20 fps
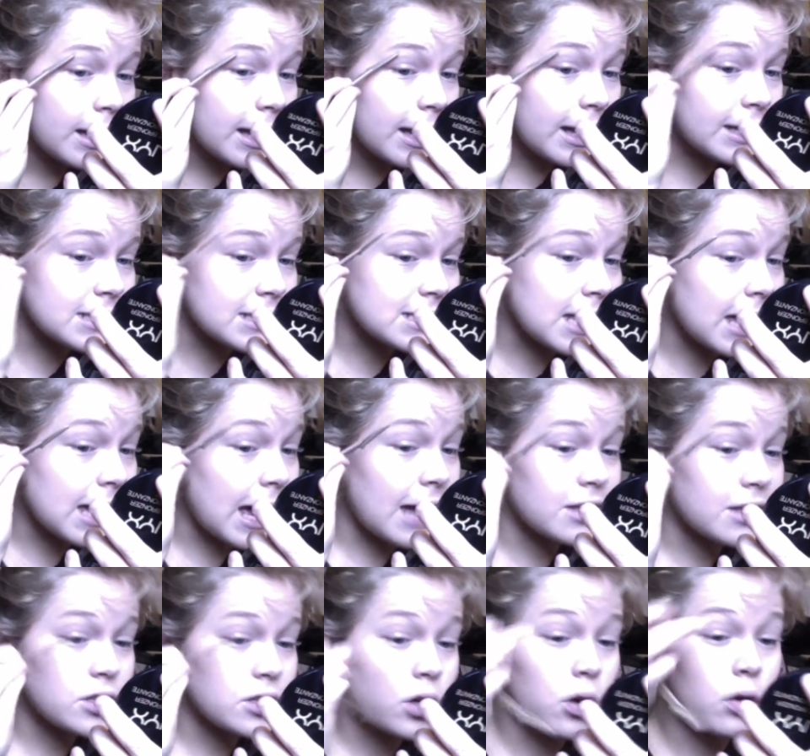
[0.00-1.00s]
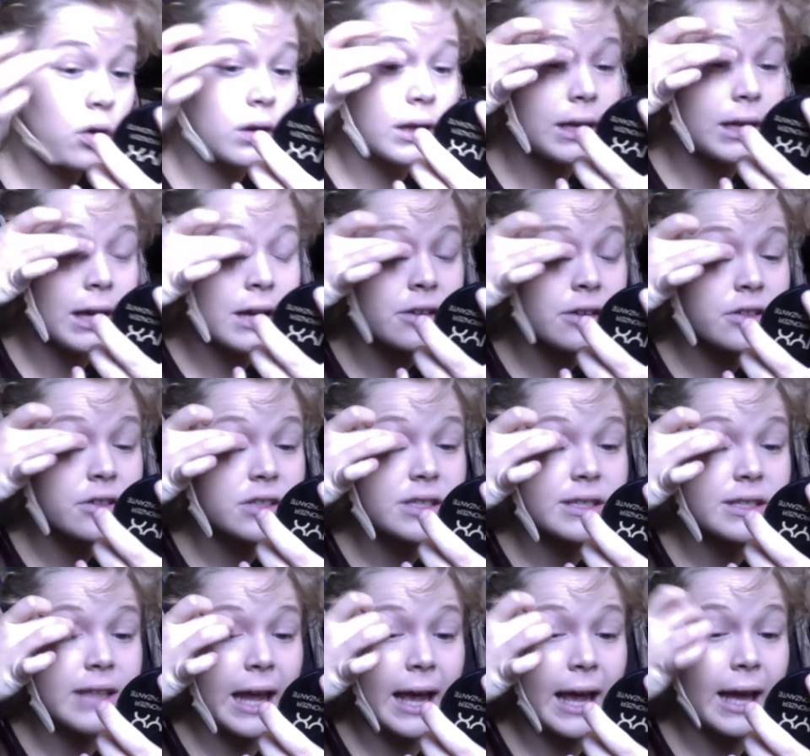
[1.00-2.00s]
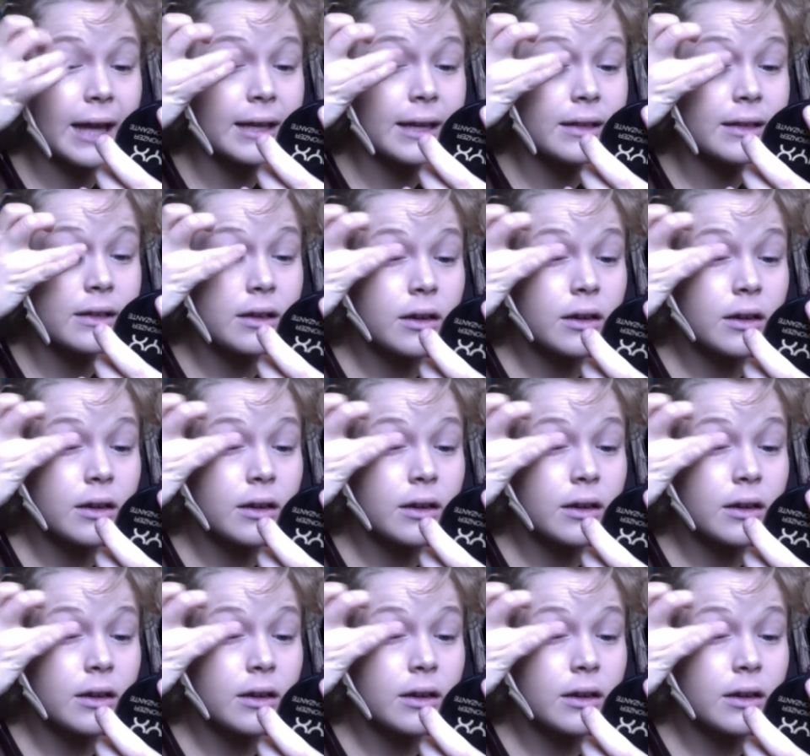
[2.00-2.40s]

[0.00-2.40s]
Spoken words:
And it's like, I totally understand